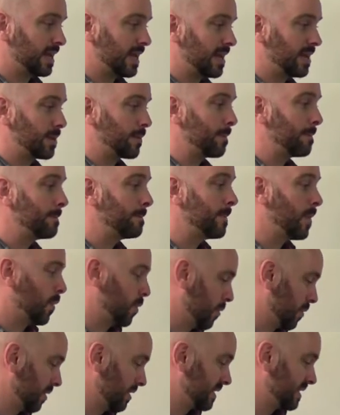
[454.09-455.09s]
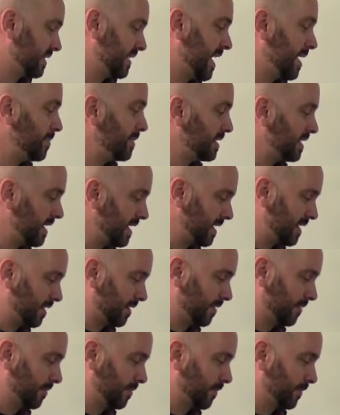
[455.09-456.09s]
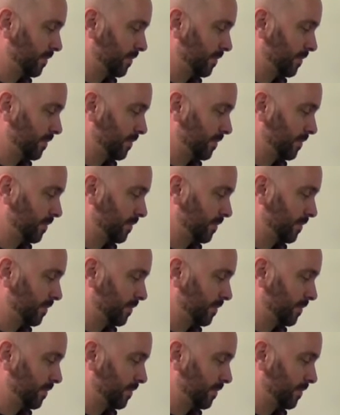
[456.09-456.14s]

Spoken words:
and horse named King.